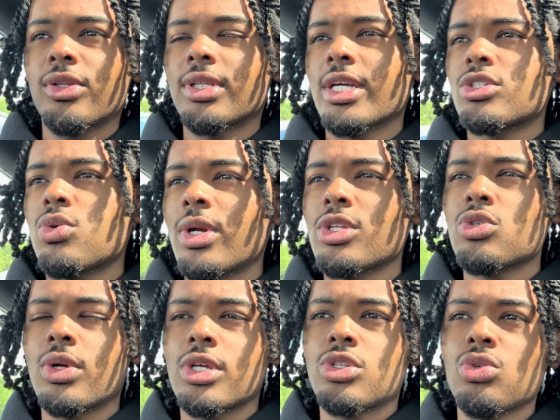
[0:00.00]
in like
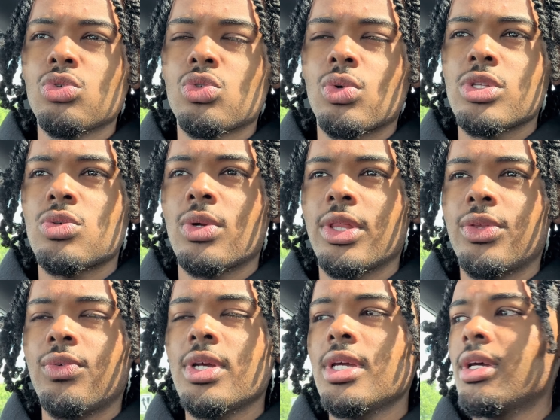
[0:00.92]
2022,
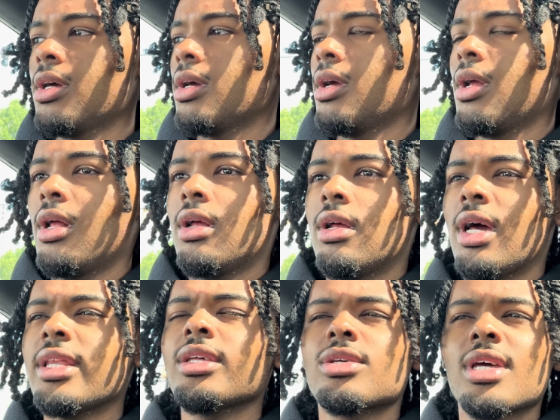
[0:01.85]
2023, I
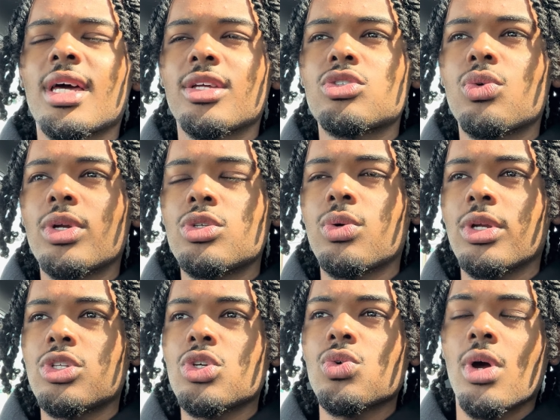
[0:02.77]
think, yeah,
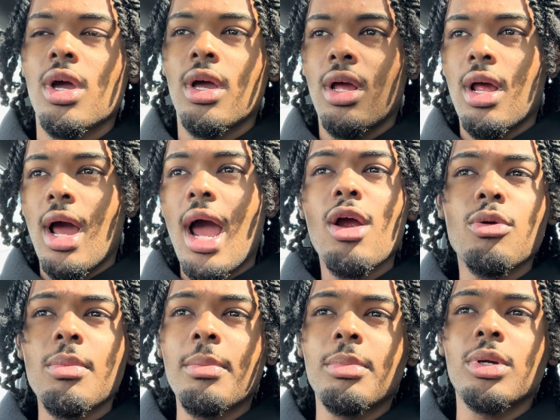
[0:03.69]
2022, I
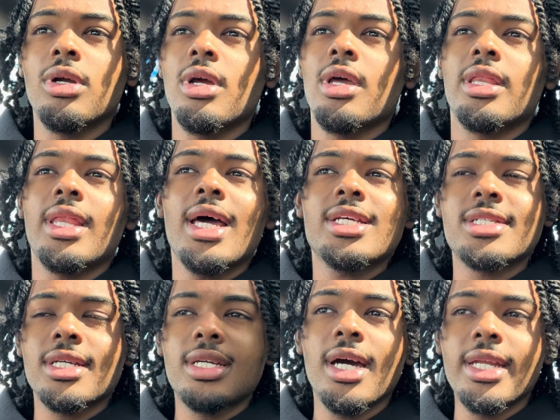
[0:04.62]
remember that
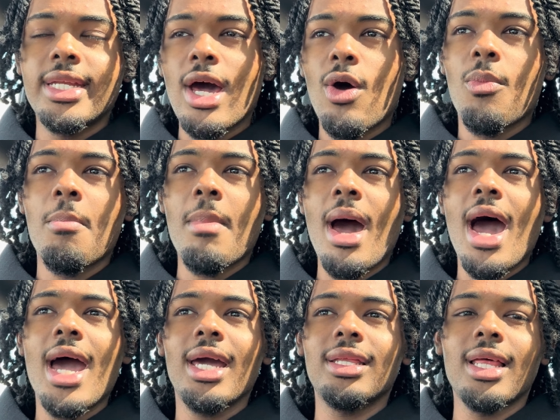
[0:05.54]
shit cut down
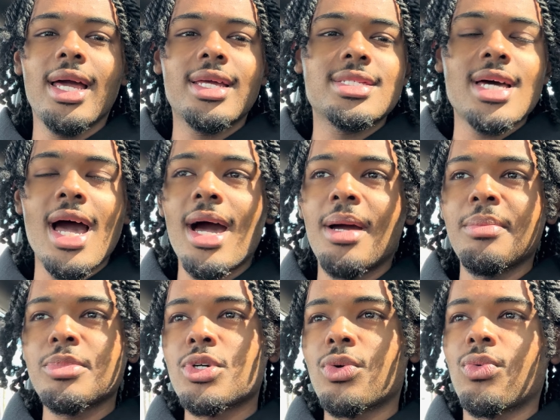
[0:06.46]
my like
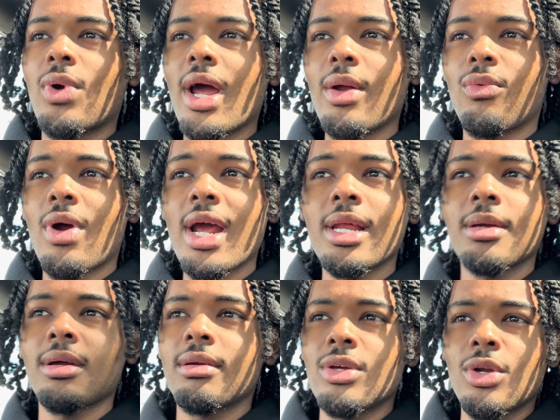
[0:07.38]
time to
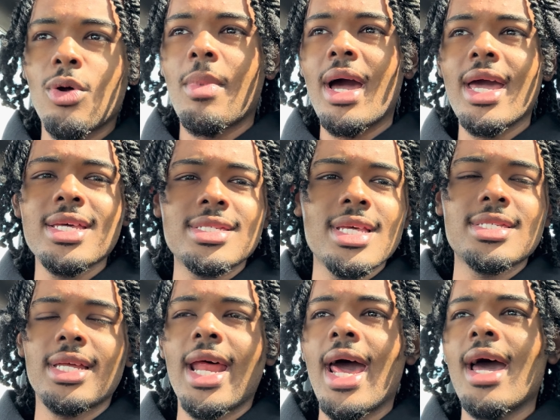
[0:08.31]
writing, you know, my essays
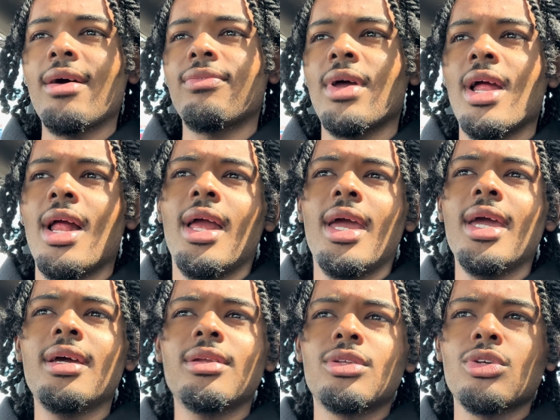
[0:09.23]
in half. And, you
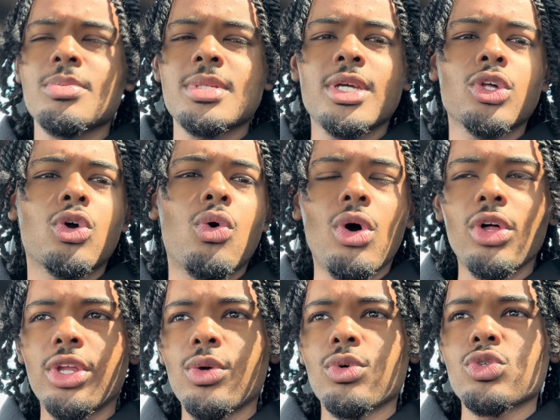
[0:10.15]
know what I'm saying, the
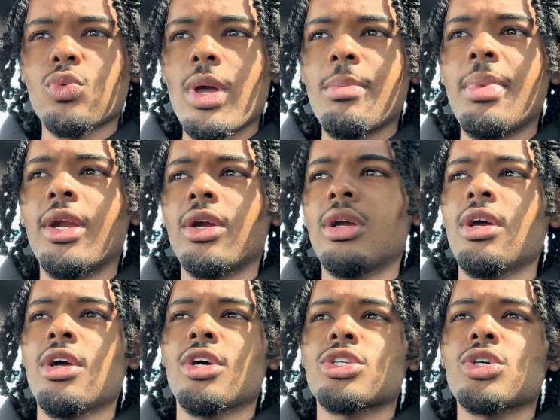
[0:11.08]
quality was way better.
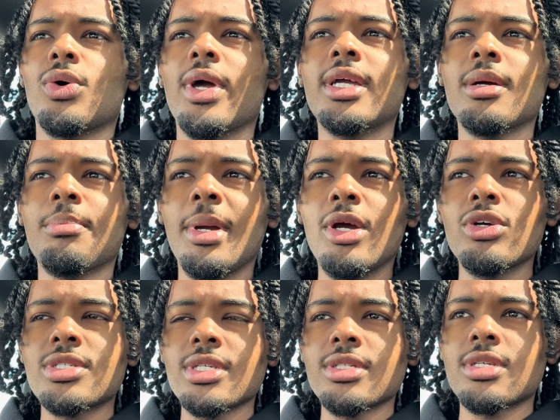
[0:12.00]
So in
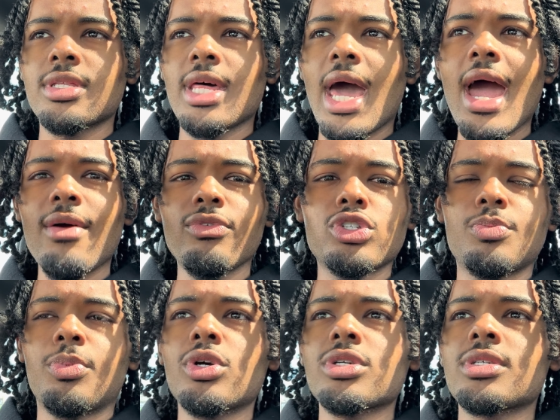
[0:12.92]
comparison to the average
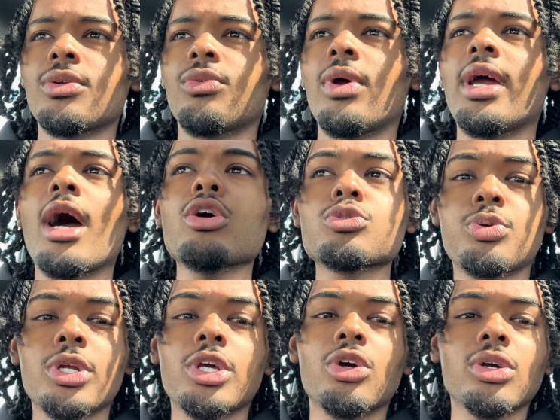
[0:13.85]
person, right, I was
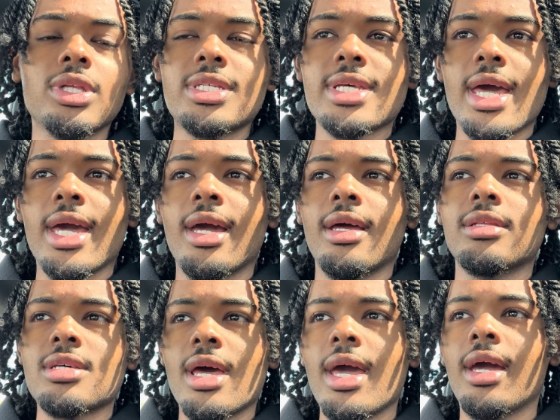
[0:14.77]
pretty early to
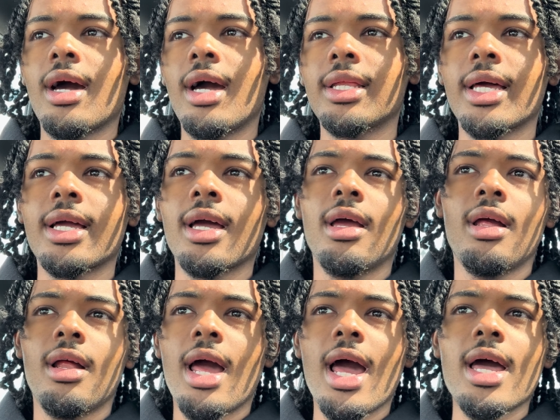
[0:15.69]
AI. Like,
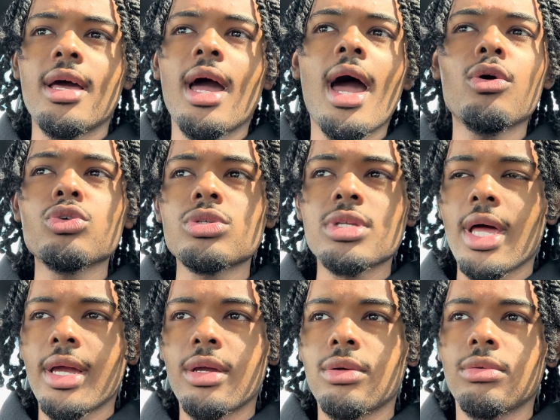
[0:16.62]
I was
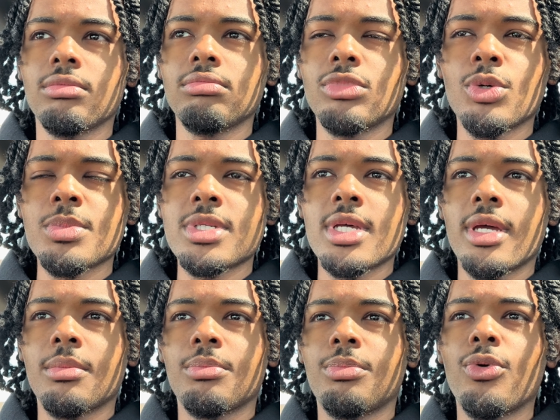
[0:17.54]
like, you know what I'm
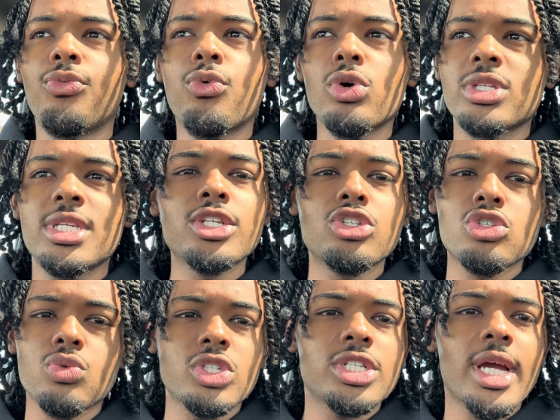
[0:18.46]
saying, before teachers
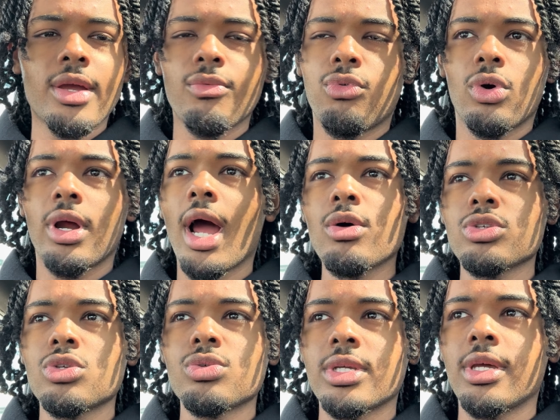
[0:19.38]
were checking for it, I was
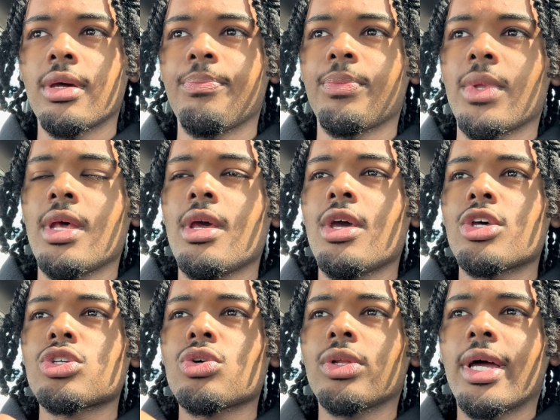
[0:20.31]
using
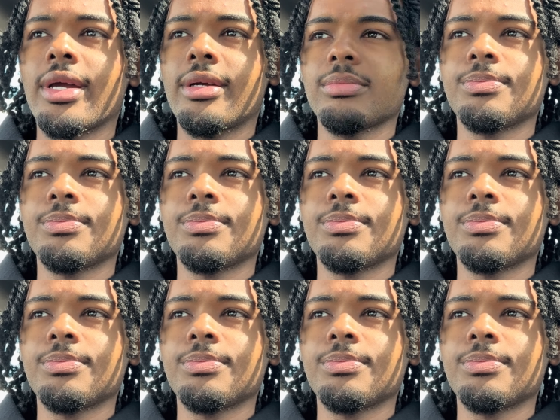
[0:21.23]
it. So like,